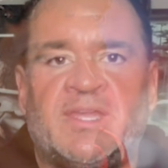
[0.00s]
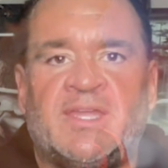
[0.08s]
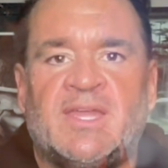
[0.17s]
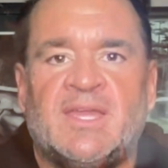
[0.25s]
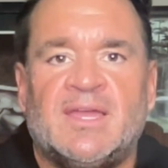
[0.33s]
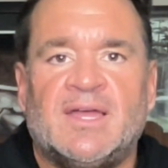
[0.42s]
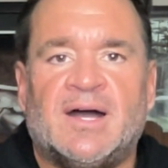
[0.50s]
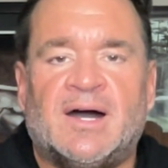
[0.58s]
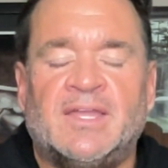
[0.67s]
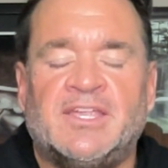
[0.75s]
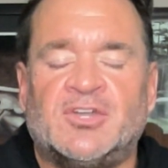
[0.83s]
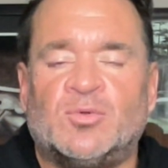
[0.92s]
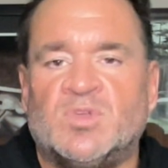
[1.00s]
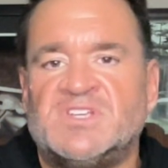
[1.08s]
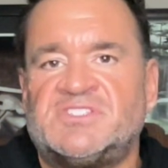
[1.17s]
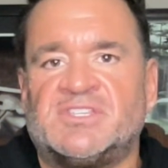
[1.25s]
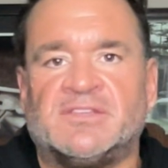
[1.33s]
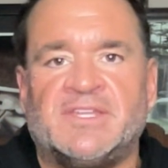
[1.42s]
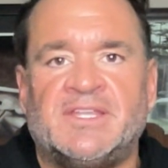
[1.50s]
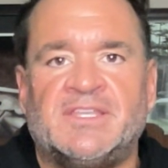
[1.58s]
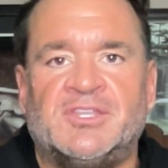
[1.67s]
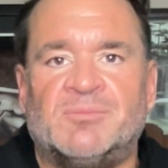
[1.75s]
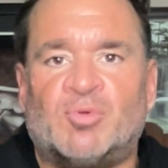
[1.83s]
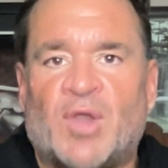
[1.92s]
me uh, here recently,
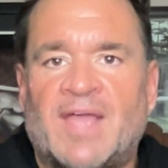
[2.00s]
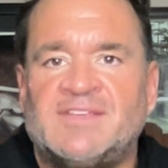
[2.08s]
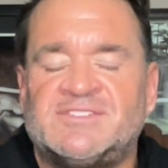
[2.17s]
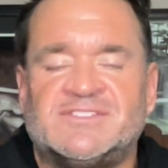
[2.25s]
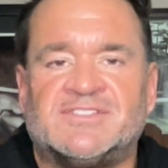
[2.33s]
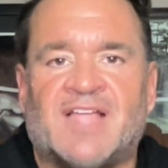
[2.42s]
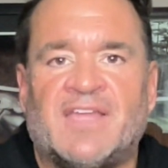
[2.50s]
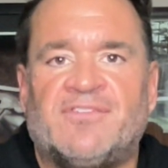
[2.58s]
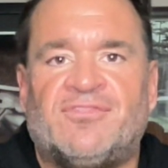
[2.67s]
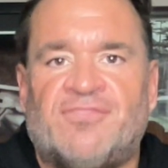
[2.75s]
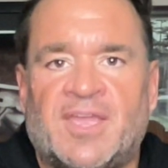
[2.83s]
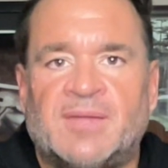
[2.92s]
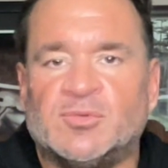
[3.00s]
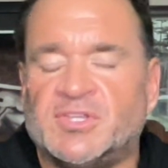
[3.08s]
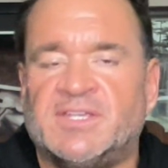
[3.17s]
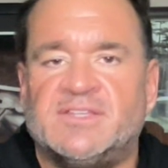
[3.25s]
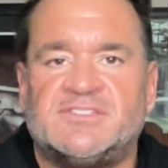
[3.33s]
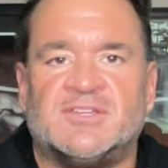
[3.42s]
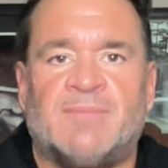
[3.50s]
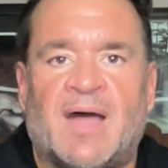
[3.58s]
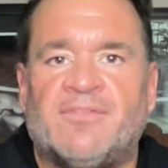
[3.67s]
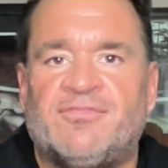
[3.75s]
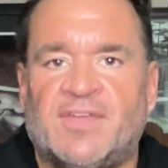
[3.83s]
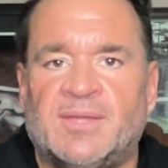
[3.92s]
Nebraska's like family to
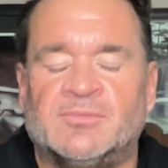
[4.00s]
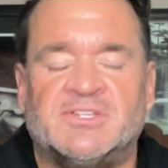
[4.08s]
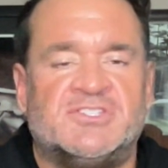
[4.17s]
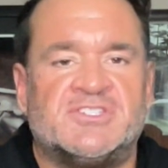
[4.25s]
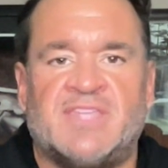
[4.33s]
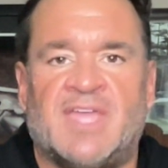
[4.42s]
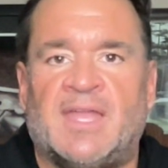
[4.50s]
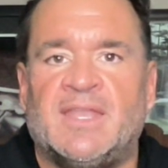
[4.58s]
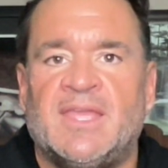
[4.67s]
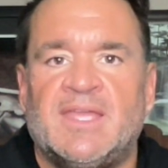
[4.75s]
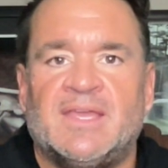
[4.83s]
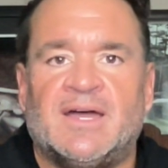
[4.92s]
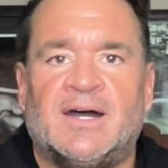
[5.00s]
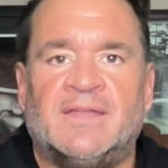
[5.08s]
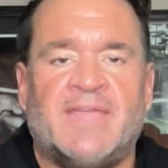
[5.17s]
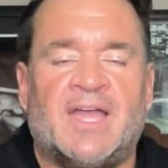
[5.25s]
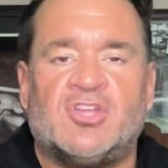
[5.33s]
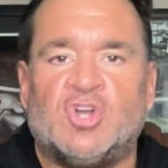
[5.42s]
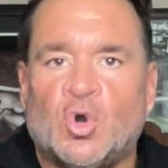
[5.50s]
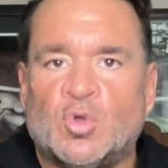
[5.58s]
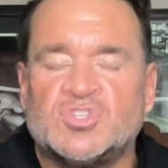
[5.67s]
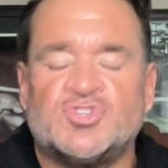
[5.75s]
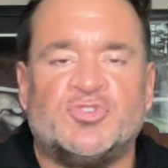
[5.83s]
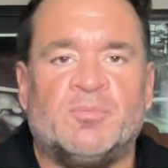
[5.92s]
my family. Just that uh, that
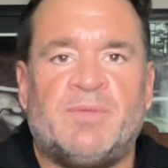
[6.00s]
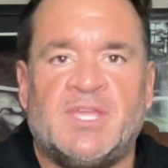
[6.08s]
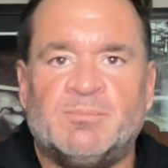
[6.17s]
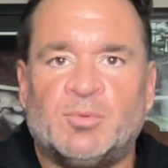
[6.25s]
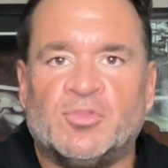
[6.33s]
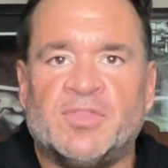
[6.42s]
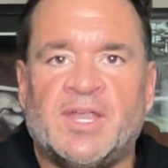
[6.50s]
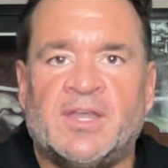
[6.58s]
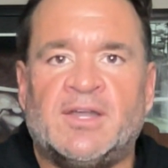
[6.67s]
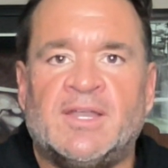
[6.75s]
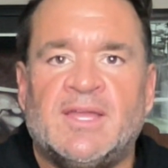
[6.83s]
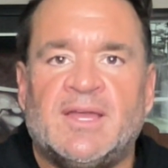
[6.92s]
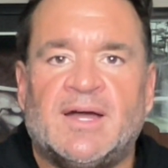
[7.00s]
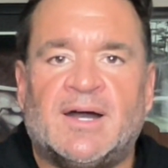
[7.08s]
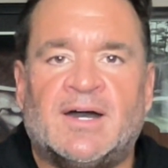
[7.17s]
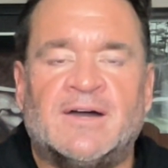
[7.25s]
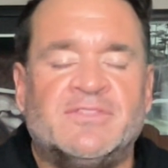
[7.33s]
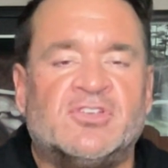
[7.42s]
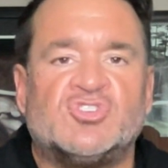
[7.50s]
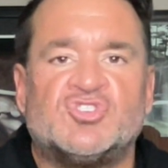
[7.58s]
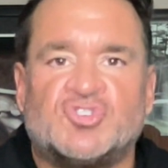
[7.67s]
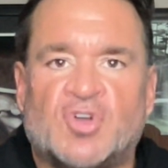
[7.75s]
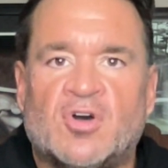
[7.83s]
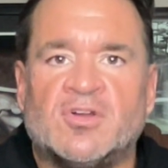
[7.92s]
culture, the people there, uh, there's
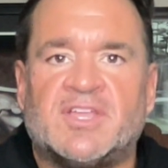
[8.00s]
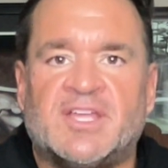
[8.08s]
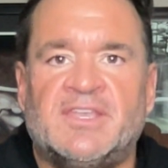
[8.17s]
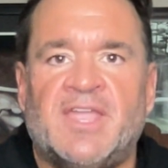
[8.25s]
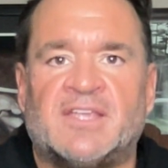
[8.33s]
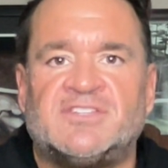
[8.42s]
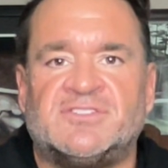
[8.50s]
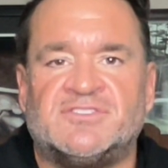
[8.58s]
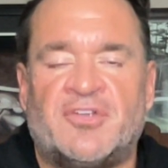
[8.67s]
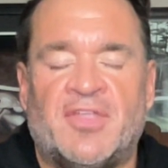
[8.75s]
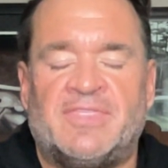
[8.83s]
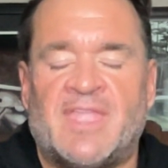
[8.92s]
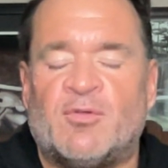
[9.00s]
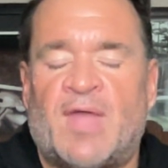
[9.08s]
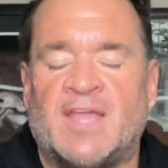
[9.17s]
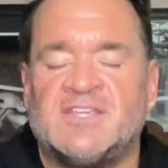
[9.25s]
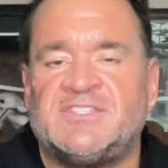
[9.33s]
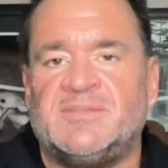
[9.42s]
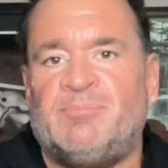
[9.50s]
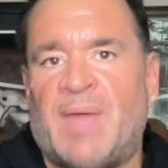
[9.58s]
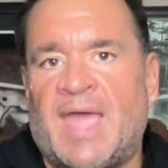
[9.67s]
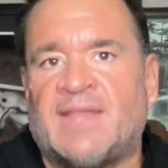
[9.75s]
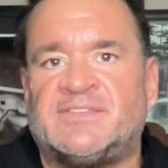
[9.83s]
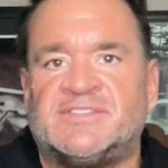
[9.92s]
strong connections there. They were actually
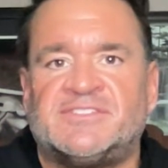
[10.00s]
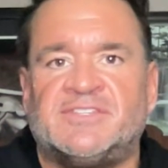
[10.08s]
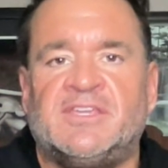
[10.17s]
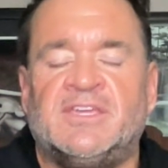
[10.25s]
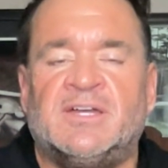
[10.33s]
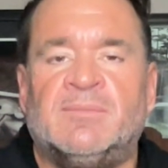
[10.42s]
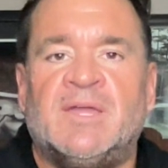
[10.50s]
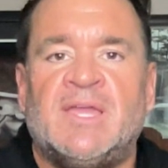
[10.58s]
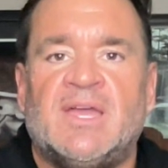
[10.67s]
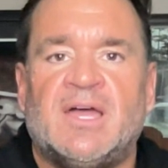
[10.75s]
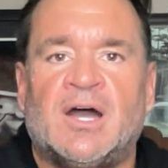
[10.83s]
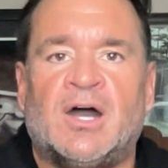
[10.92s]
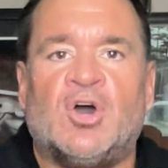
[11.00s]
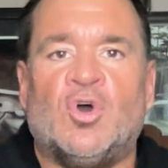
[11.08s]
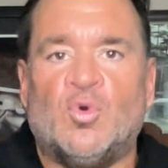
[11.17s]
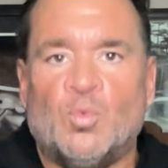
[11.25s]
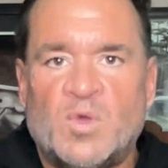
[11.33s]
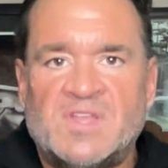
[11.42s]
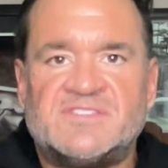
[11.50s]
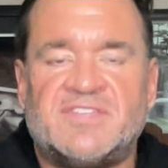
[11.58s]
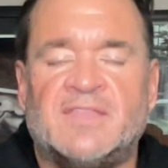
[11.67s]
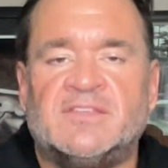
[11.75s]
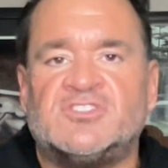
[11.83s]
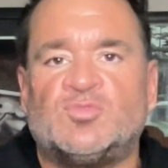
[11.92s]
back to see him uh, on
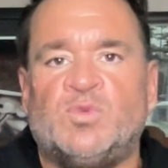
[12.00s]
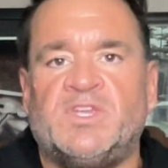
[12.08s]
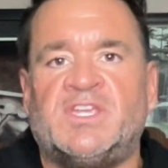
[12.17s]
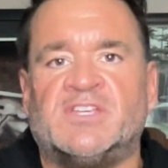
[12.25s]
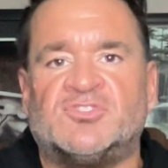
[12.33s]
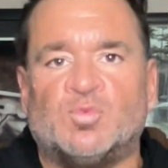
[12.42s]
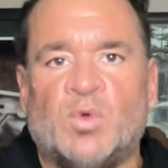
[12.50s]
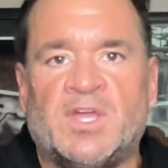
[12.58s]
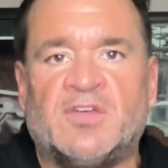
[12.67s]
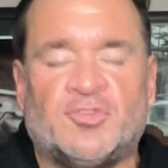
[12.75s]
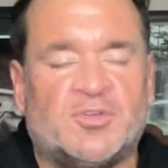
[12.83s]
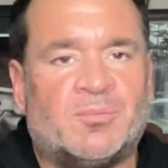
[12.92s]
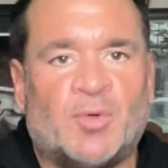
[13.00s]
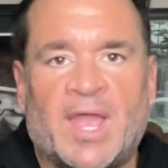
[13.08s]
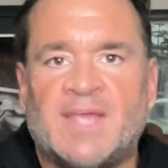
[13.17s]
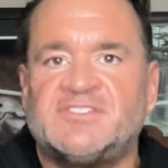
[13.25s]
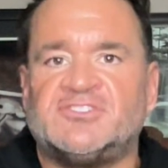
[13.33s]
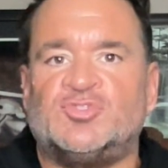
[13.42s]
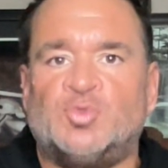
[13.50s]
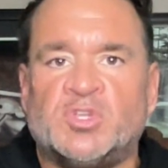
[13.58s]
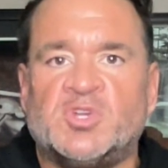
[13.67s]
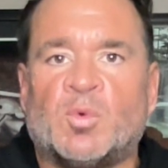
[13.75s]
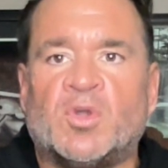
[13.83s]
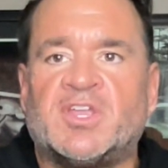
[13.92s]
Wednesday this week as well. So Nebraska's
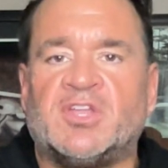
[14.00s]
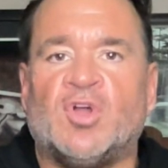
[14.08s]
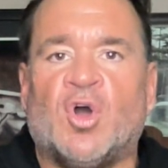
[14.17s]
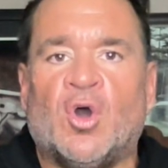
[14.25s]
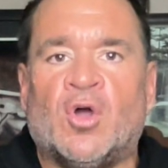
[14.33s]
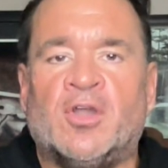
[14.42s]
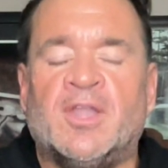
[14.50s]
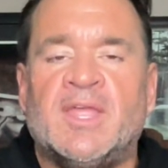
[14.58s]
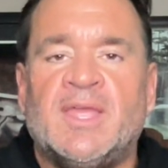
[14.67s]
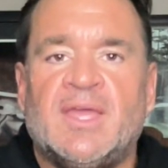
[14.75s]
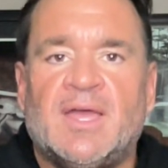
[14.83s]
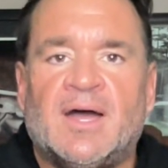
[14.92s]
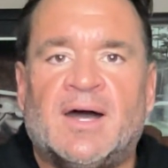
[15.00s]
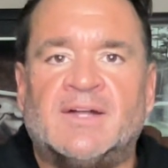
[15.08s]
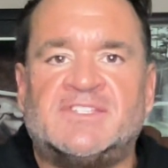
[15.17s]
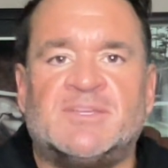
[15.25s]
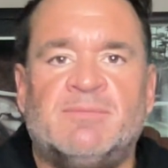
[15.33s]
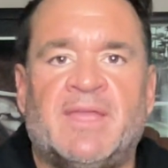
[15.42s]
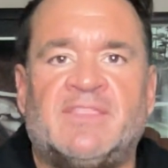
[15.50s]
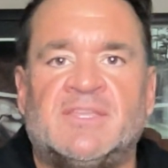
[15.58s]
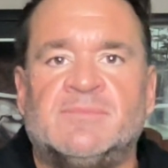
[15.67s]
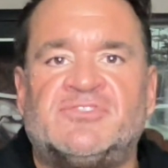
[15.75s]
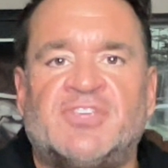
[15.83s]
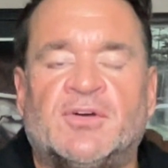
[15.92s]
really working hard uh, to make
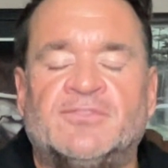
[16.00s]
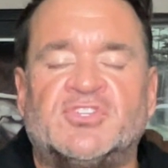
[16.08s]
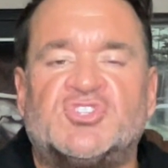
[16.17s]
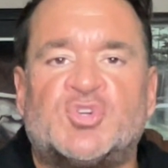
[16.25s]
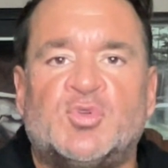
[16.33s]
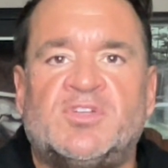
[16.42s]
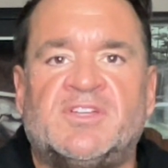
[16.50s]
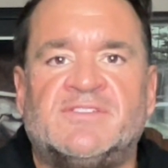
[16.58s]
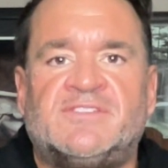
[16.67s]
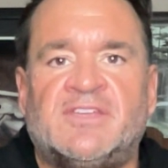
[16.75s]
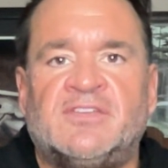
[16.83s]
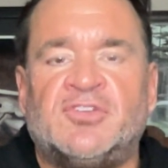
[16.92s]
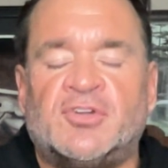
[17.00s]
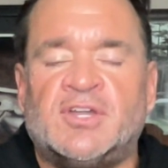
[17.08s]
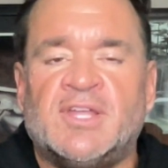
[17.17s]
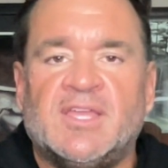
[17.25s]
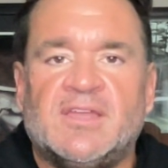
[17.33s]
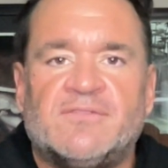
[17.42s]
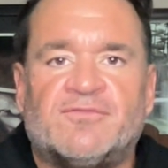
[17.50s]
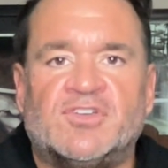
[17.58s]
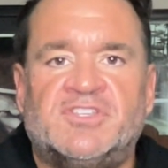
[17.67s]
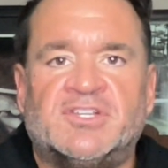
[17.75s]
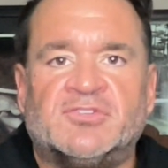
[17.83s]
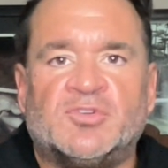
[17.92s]
themselves a true contender
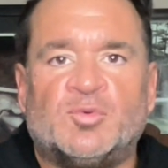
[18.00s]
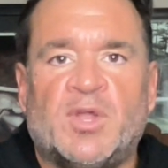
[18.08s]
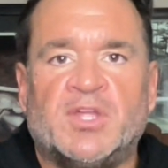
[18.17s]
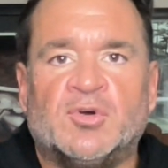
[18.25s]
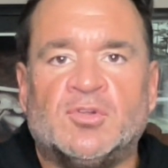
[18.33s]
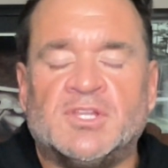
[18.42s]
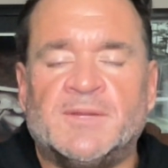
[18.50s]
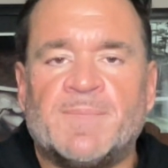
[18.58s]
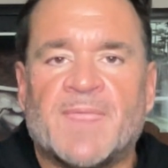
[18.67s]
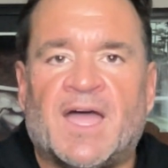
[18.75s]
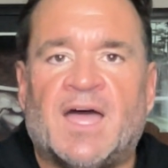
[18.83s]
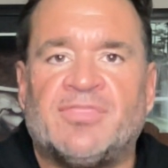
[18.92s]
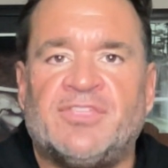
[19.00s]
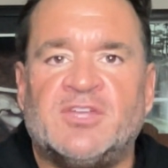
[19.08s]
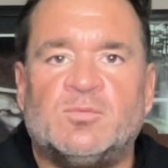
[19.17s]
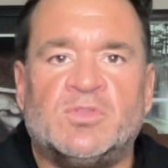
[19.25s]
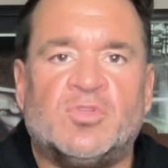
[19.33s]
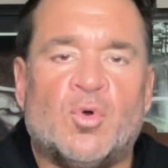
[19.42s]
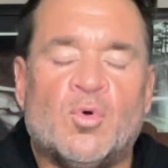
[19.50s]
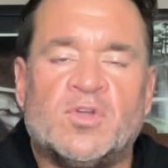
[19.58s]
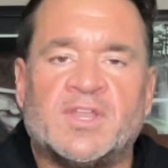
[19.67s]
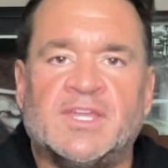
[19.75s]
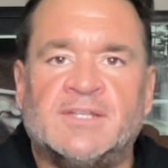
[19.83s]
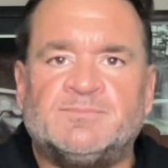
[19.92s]
for Dylan Raiola. I think with
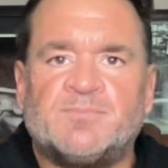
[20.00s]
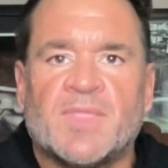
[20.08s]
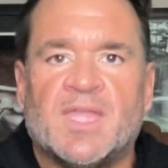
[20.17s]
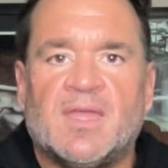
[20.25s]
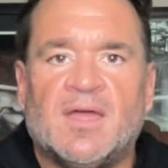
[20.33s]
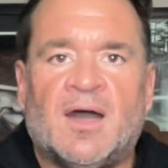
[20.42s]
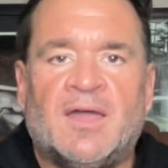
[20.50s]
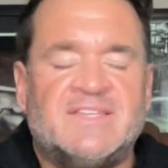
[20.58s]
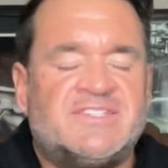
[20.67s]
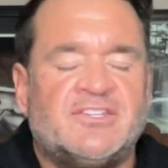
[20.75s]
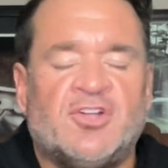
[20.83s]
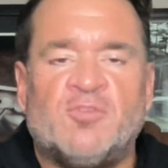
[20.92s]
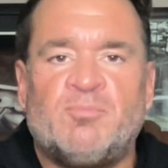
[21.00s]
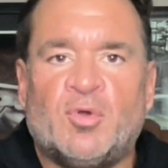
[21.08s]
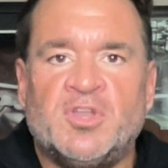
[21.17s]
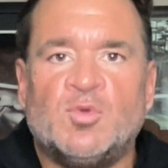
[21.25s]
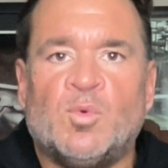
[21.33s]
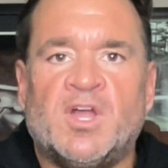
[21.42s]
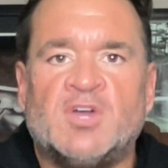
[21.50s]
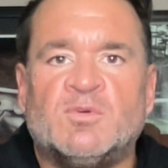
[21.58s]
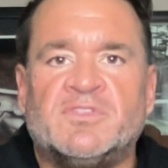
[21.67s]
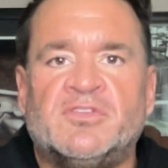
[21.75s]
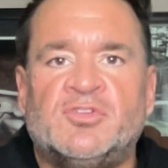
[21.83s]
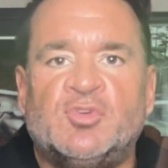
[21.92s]
Oregon, uh, he's hit it off pretty well
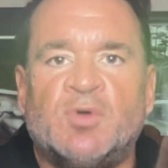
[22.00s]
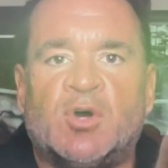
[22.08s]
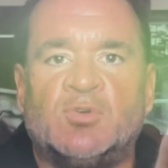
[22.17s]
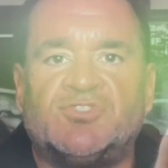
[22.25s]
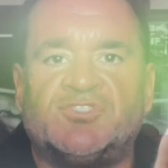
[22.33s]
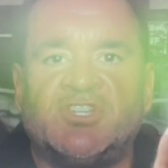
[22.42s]
with the new O